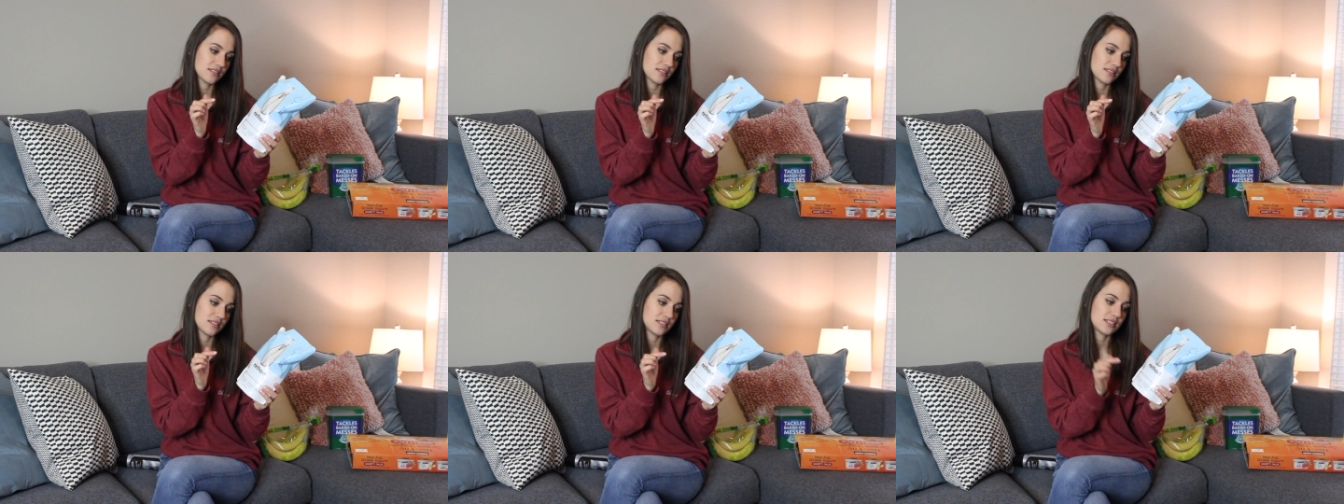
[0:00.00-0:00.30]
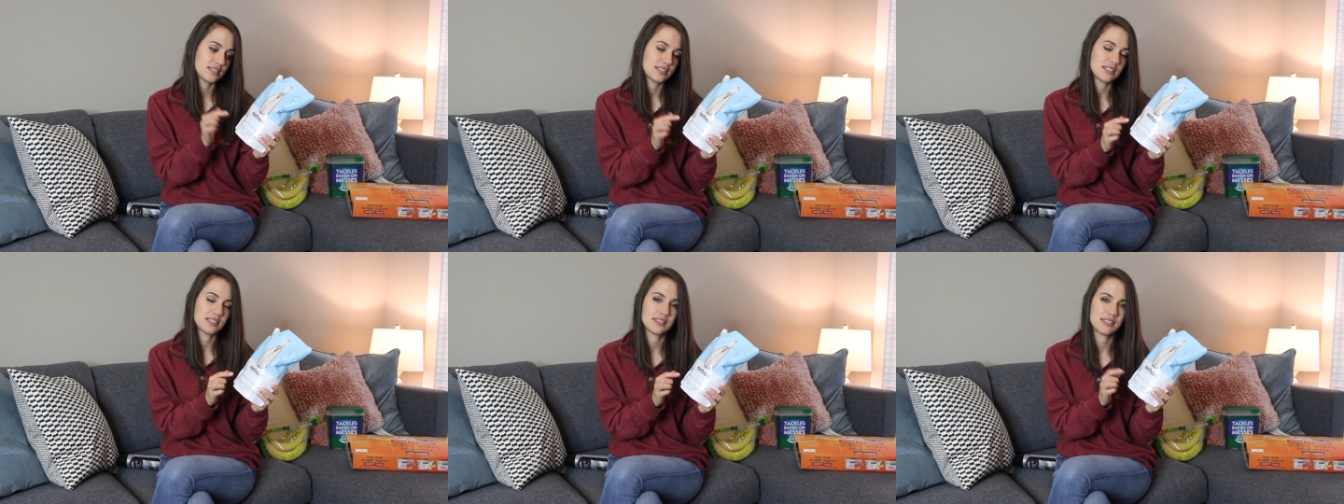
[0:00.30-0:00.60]

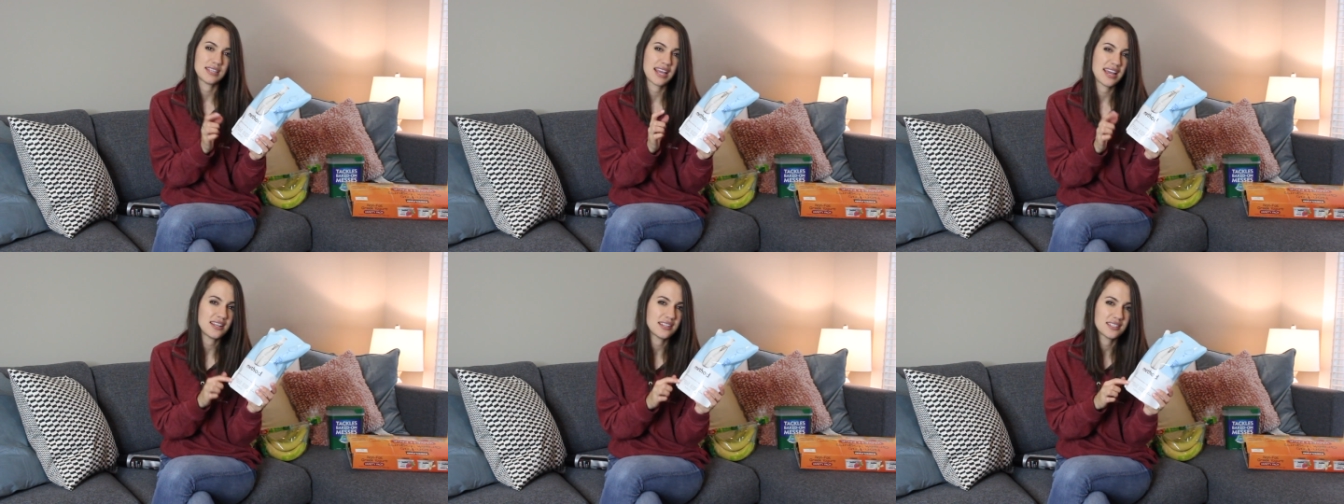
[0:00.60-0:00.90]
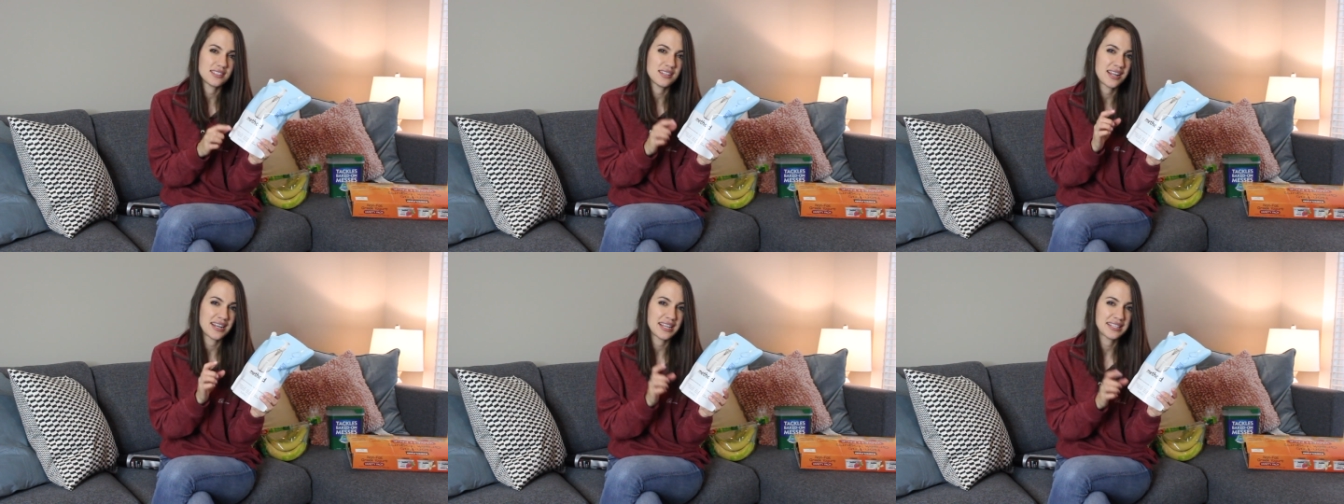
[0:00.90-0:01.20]

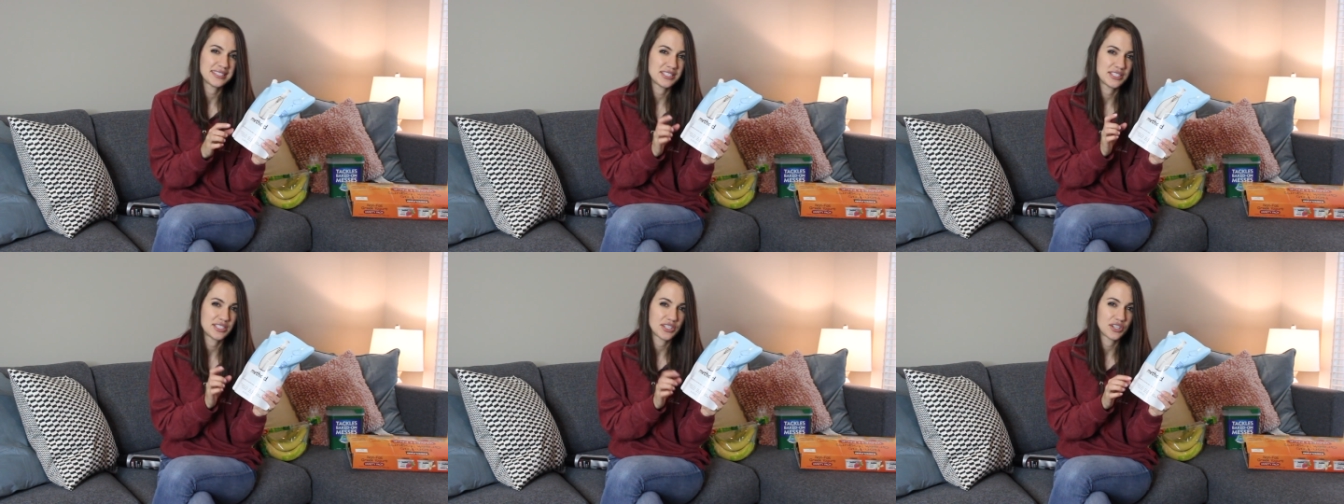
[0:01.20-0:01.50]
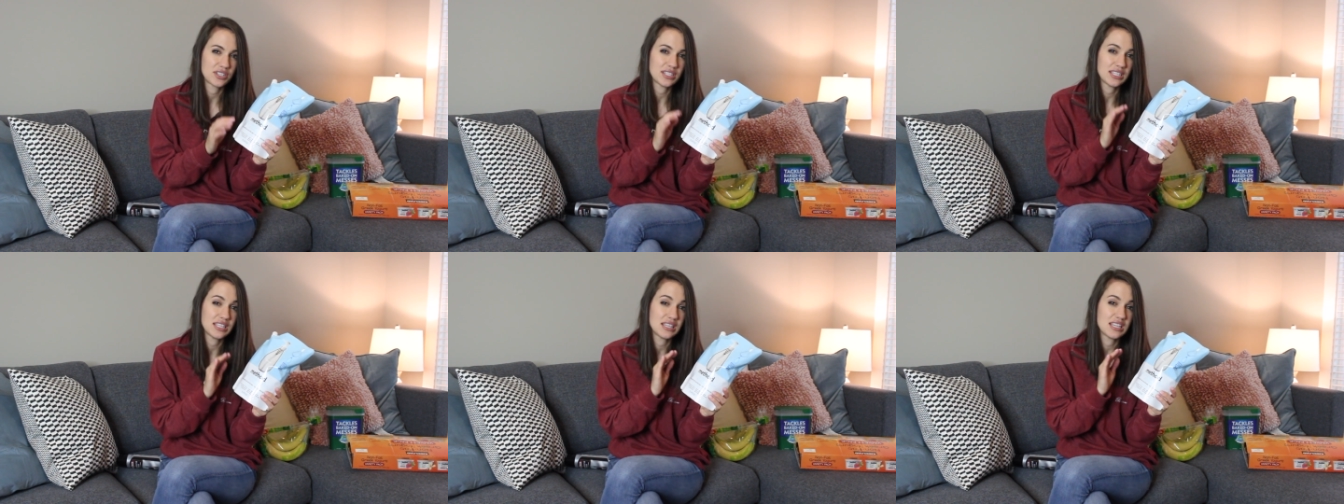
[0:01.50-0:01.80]
scent, not
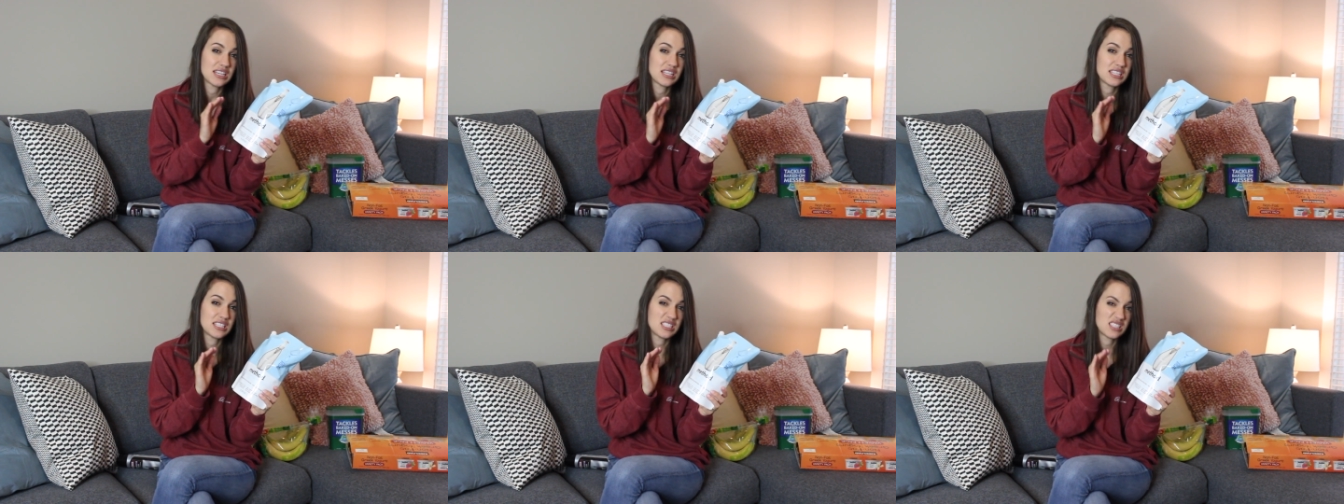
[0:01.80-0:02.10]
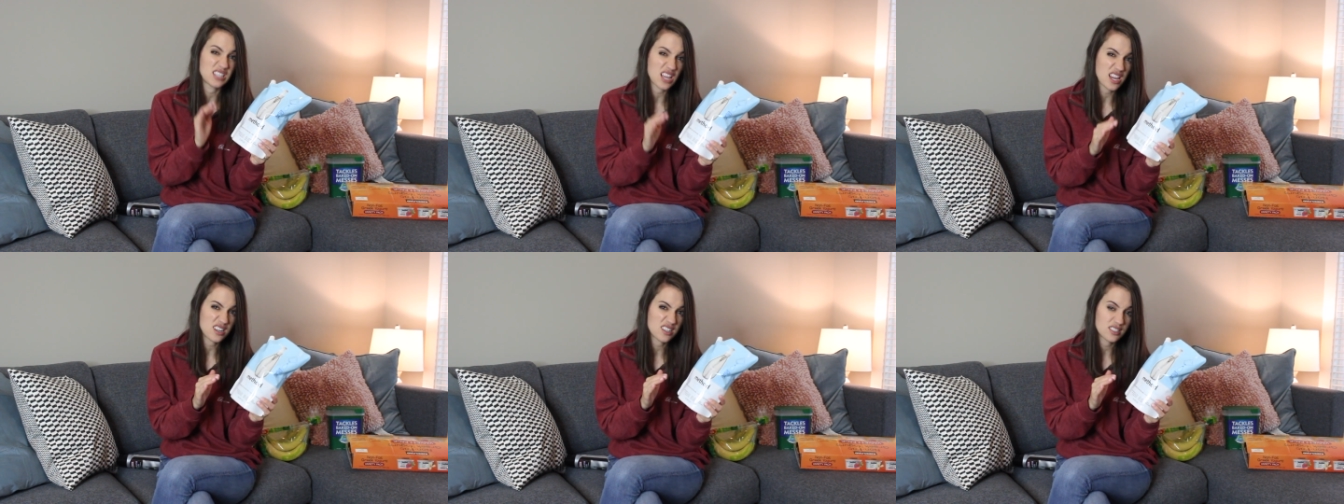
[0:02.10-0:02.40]
necessarily the
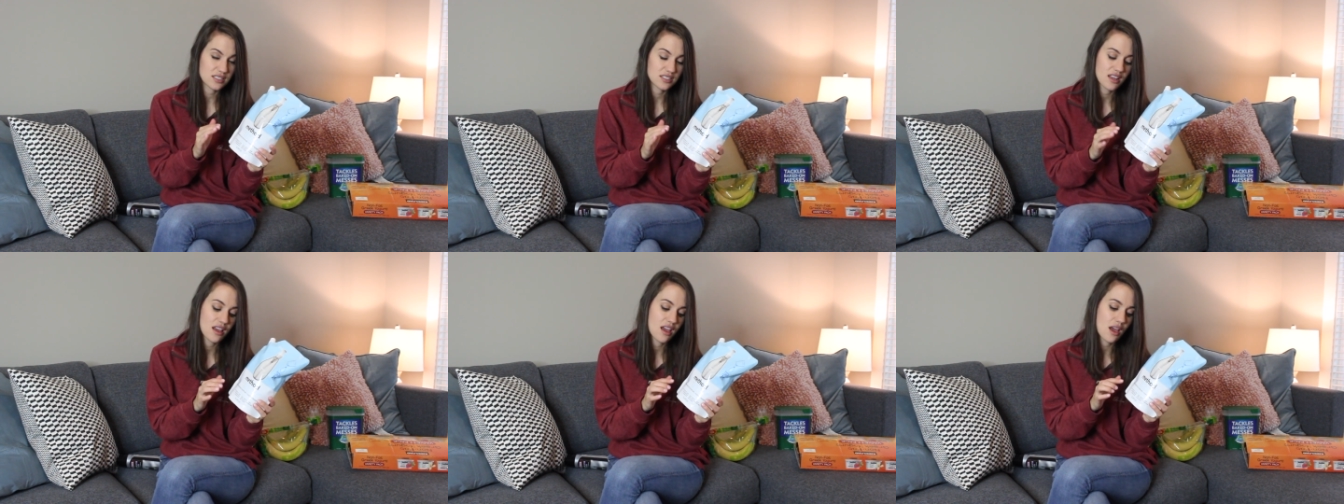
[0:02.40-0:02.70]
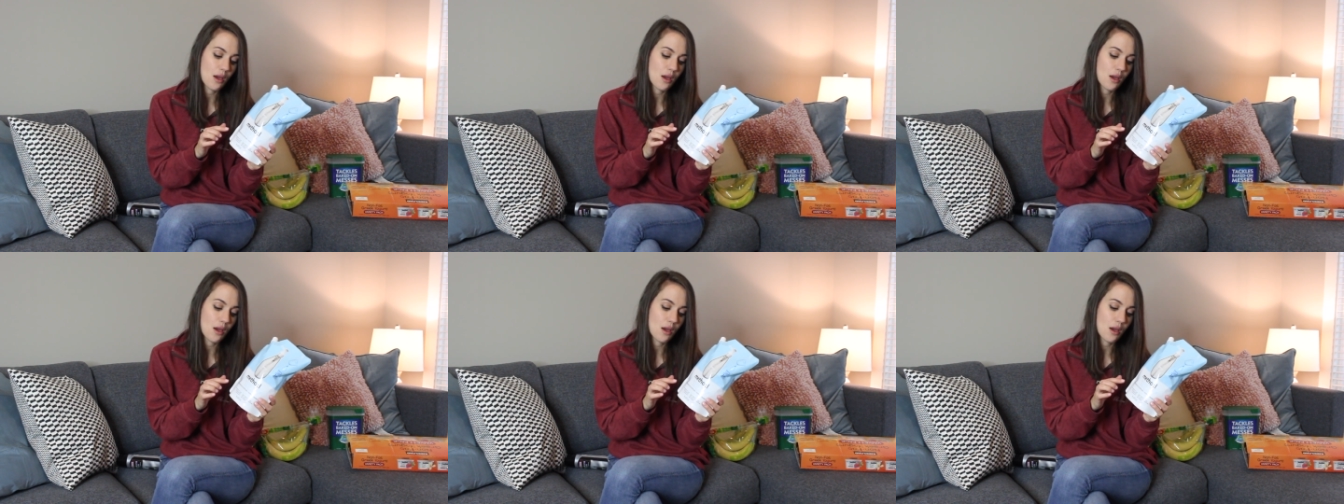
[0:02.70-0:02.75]
scent,